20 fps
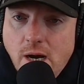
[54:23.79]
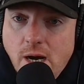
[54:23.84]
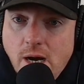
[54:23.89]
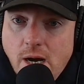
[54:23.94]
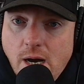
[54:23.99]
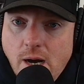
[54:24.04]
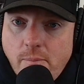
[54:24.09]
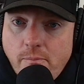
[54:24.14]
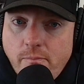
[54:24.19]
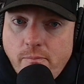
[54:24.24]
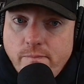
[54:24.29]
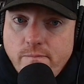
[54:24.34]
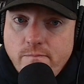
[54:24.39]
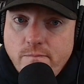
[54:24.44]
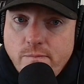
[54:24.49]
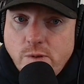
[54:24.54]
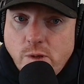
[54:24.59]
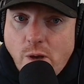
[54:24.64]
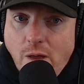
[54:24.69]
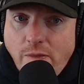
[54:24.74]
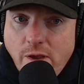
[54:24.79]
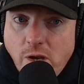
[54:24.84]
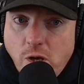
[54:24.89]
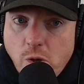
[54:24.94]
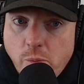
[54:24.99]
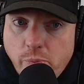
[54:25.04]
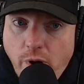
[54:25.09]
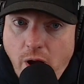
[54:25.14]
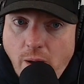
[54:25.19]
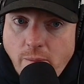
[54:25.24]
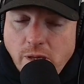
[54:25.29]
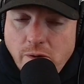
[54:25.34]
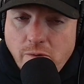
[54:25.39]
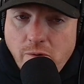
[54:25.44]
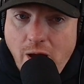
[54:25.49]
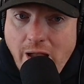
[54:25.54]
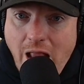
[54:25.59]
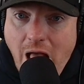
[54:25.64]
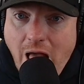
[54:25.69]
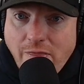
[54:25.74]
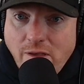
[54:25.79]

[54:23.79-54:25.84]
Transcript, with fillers: Um, So I think you're probably right.